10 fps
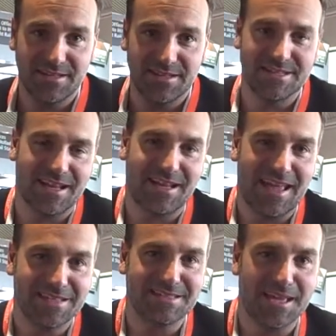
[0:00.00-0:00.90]
tech
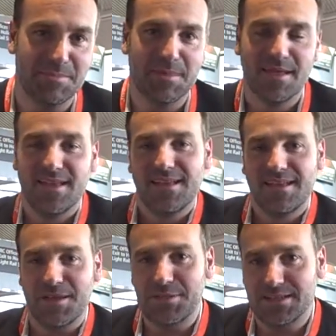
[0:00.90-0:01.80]
landscape
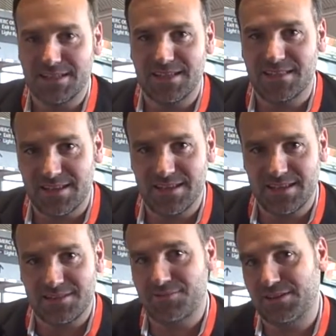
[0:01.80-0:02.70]
coming together
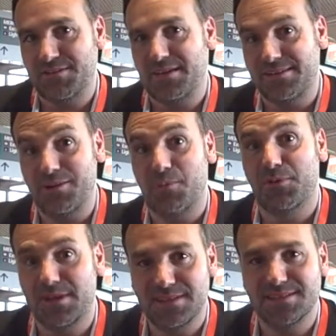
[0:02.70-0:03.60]
here to figure out the
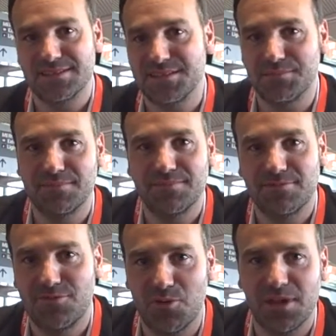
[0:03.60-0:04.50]
operating system
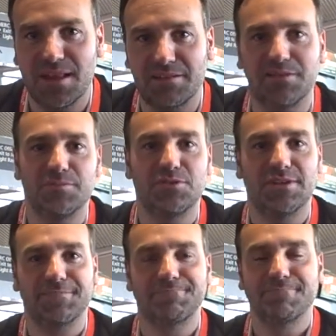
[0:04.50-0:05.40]
for cloud
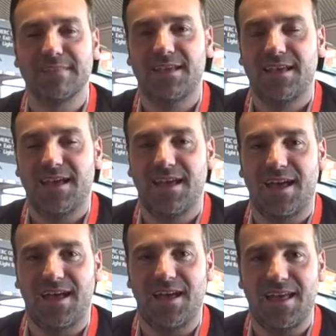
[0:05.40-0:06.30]
computing.
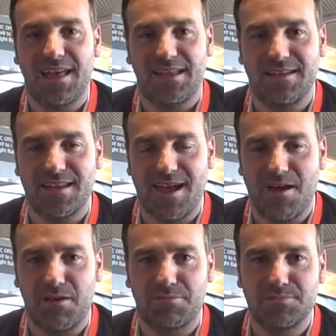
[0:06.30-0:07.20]
And
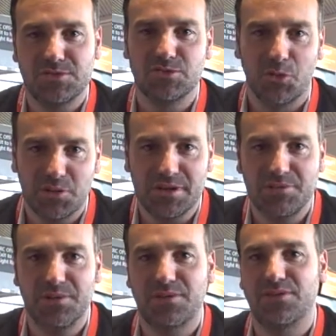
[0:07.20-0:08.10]
our story
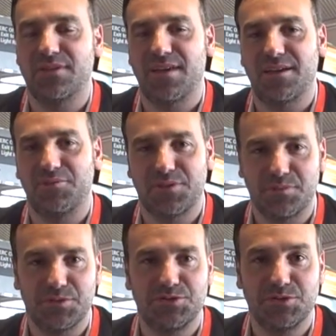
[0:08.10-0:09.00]
with
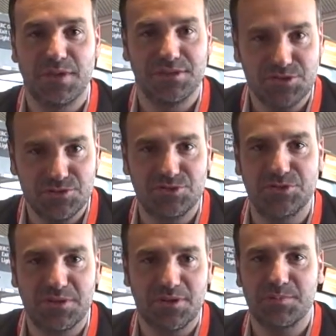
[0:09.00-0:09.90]
Ubuntu and Juju
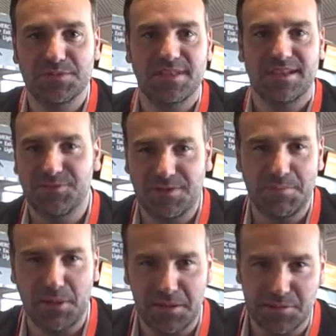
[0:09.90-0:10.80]
and OpenStack is very
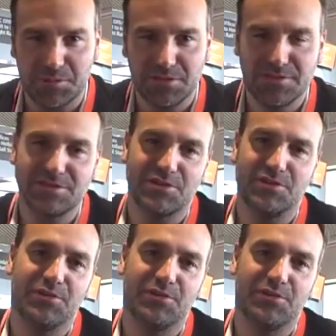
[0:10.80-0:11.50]
pluggable. So